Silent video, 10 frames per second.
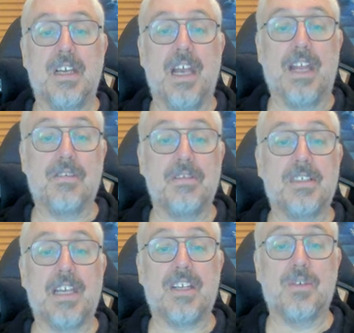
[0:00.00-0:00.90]

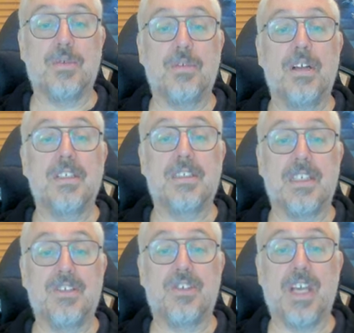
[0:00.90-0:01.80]
heterosexual
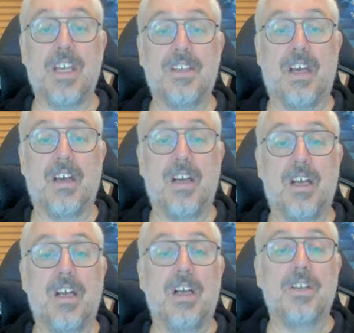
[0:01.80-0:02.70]
cisgender.
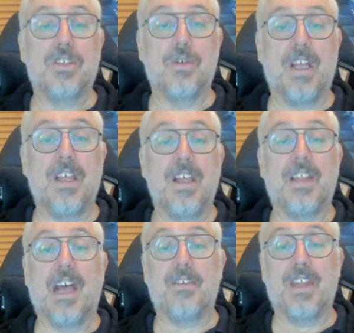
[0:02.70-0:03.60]
Surely
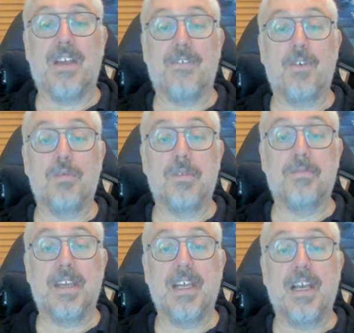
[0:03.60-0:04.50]
that therefore would
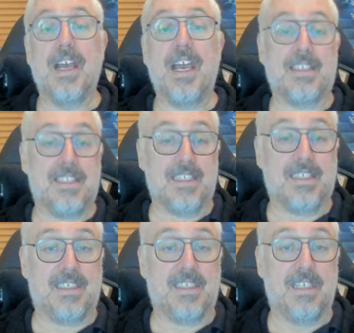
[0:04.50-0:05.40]
be
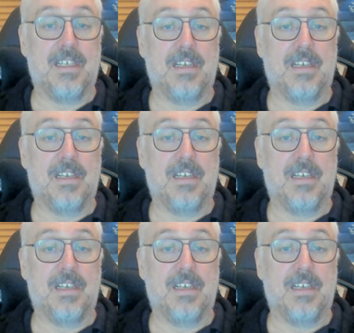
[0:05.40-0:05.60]
hetsis.